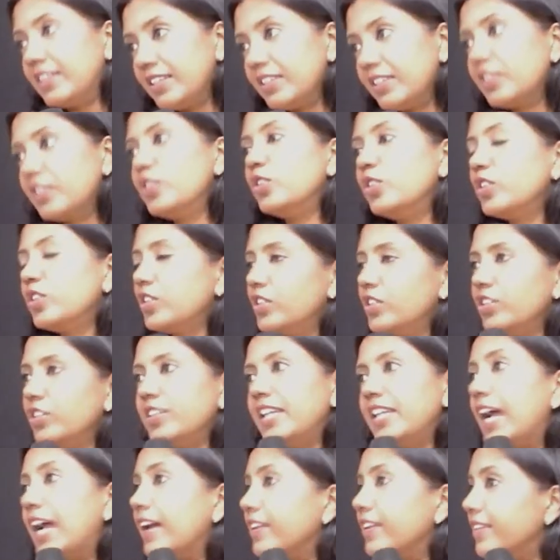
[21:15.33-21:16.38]
Good, good.
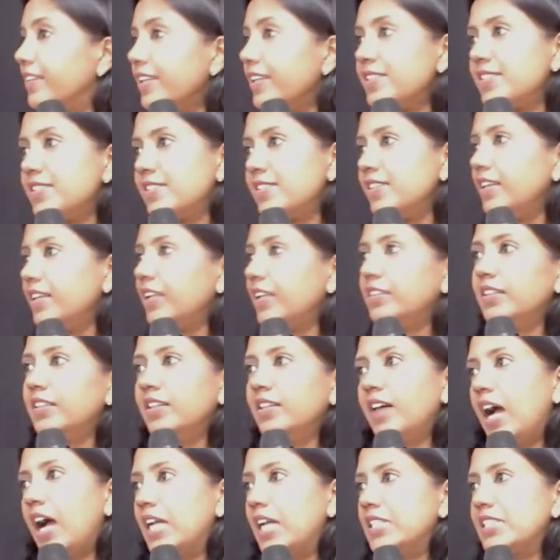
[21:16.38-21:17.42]
Yeah, that's another
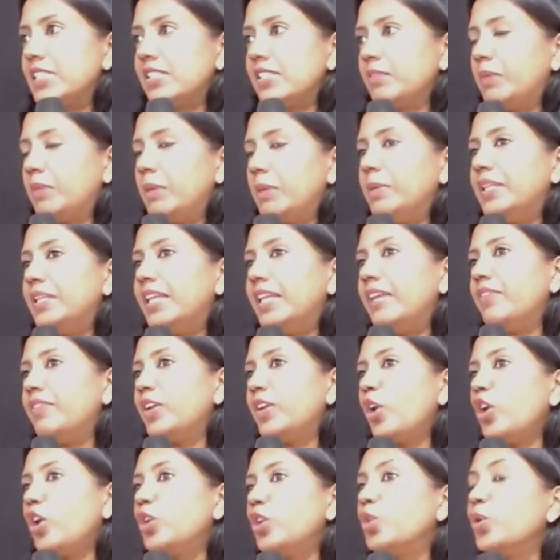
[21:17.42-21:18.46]
answer. Maybe they were
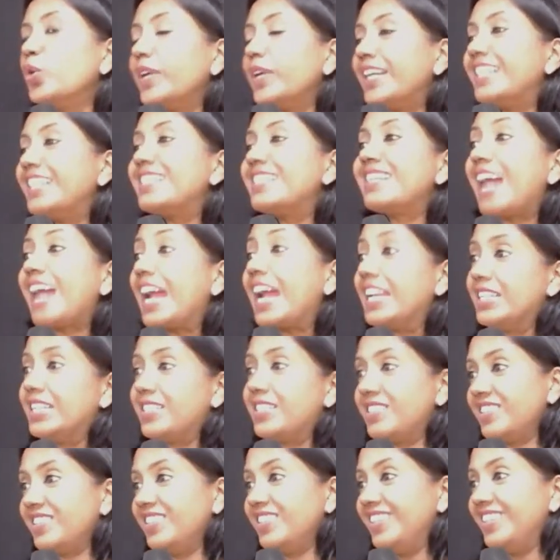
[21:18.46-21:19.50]
not doing it
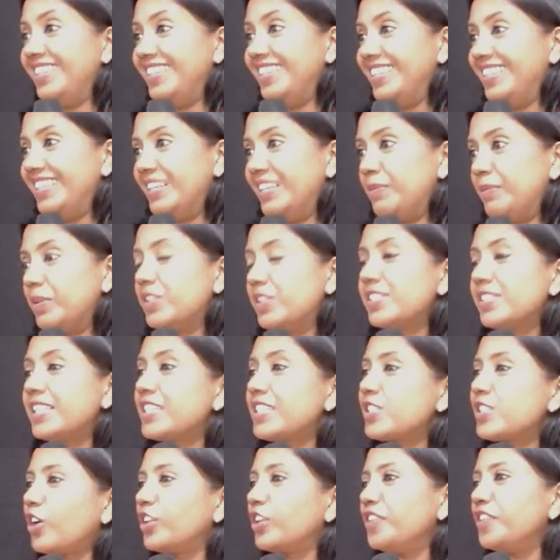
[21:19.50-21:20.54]
right because they
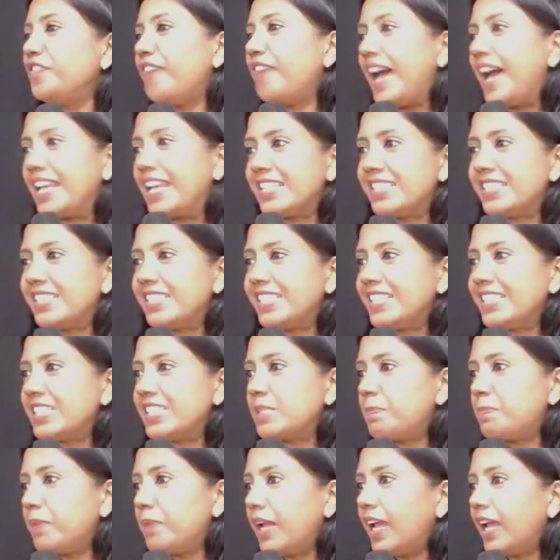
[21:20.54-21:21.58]
saw the Pharisees
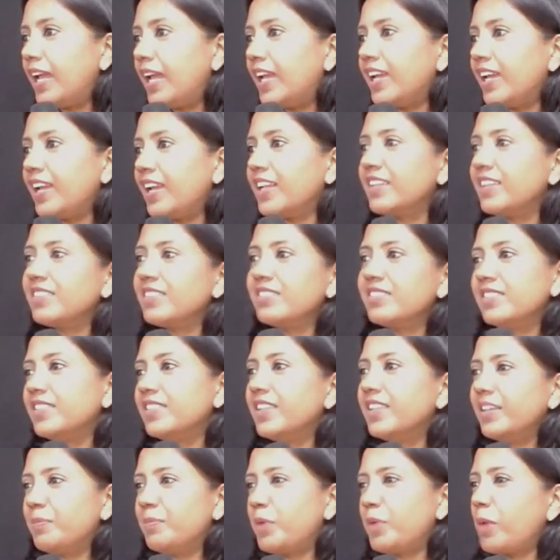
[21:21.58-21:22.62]
praying and
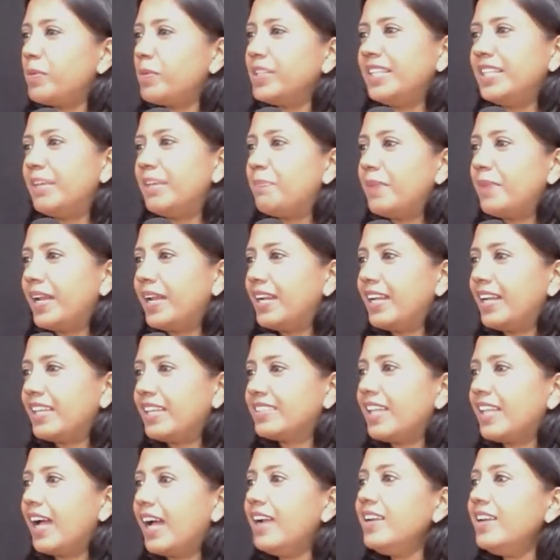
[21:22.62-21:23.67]
probably they prayed like
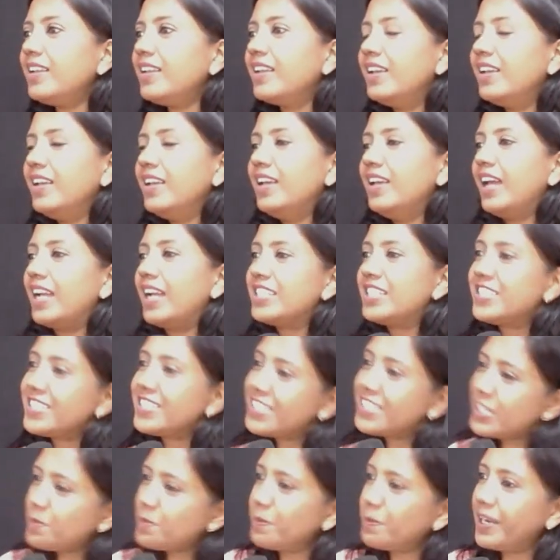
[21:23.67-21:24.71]
that. And
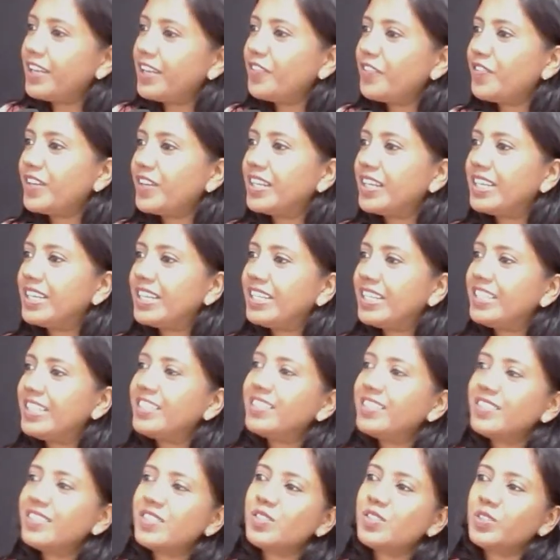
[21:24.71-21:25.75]
Jesus prayed differently.
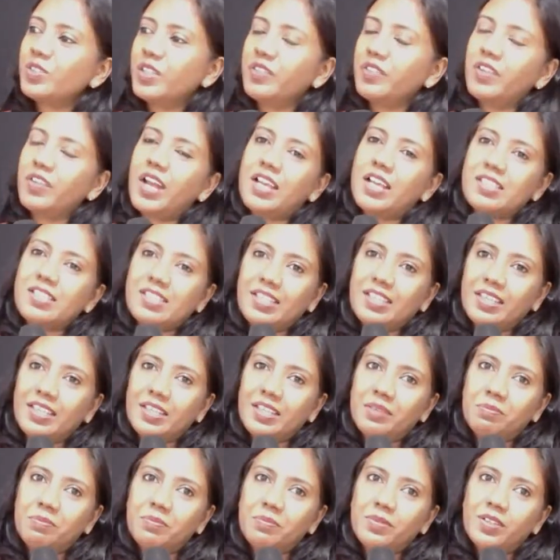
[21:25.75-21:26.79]
So they were asking
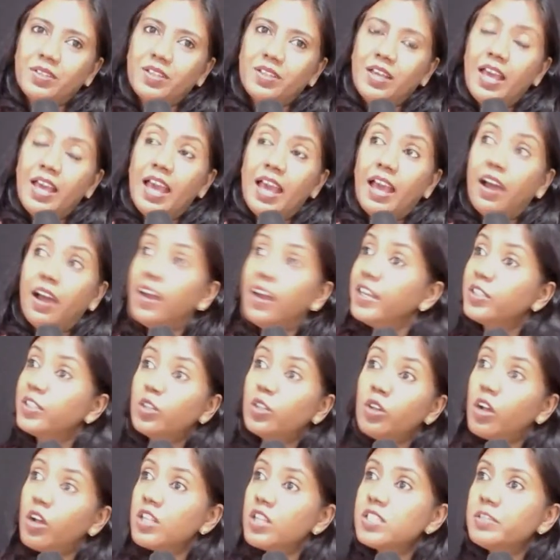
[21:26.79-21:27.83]
him. Uh, it
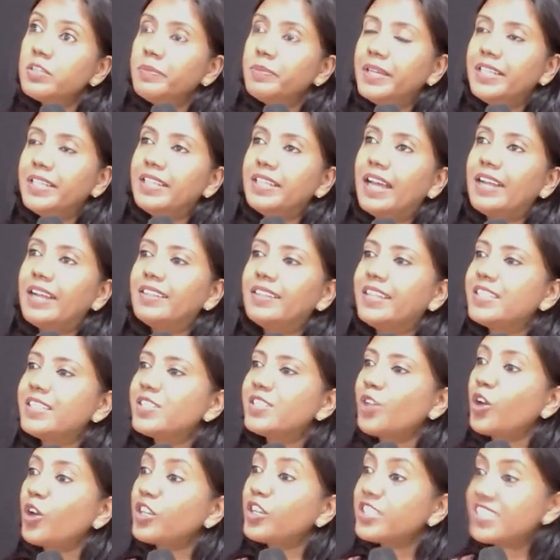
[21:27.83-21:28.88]
could also be that they
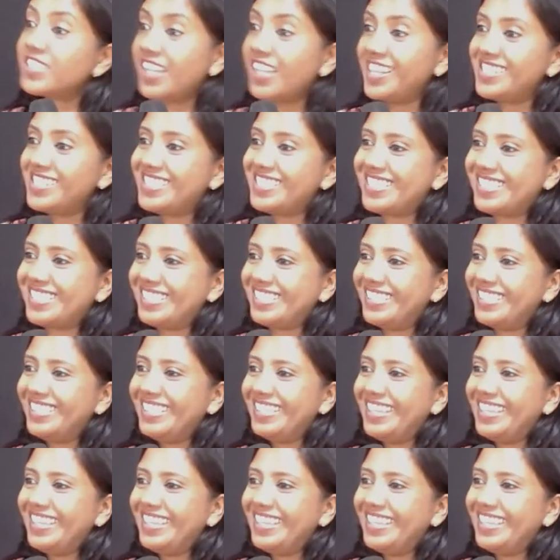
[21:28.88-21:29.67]
saw results.